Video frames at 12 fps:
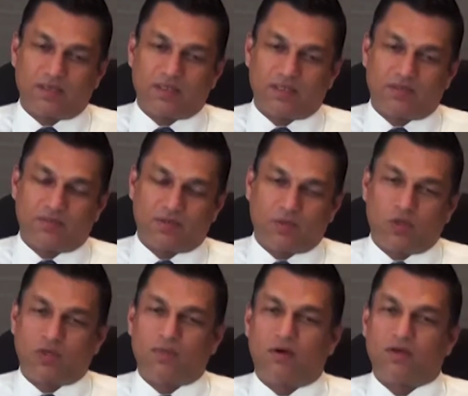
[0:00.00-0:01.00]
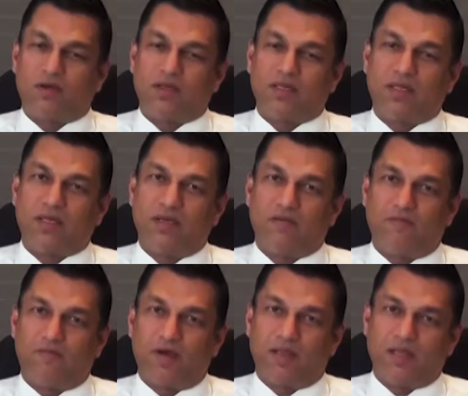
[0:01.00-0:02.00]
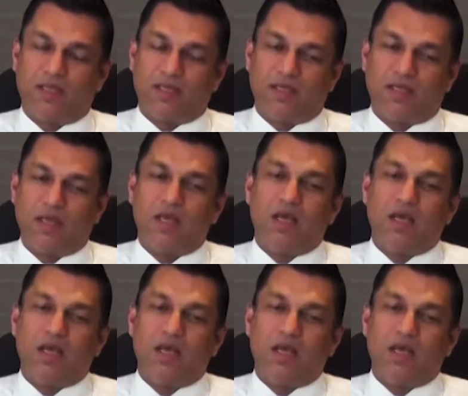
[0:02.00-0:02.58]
just we spoke about on the, uh, the